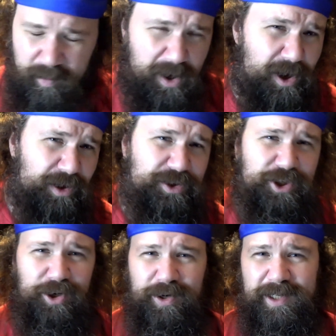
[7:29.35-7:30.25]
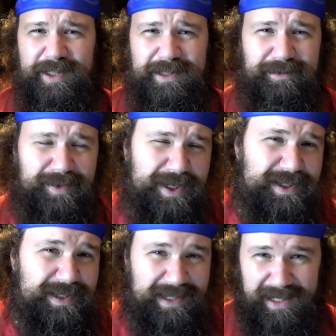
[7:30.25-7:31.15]
ball-jointed
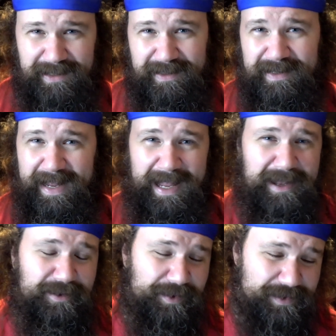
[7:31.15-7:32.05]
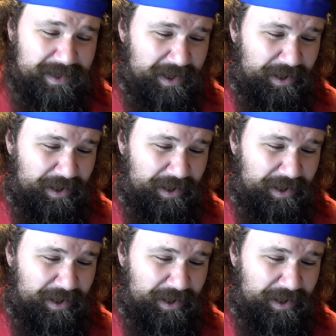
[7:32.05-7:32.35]
wrists and ankles